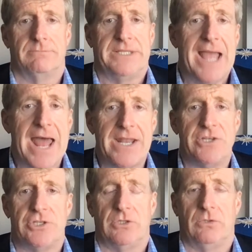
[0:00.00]
get
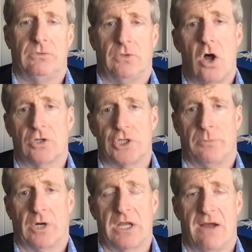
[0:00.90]
into long term
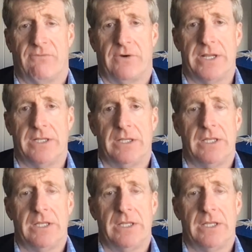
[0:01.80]
recovery.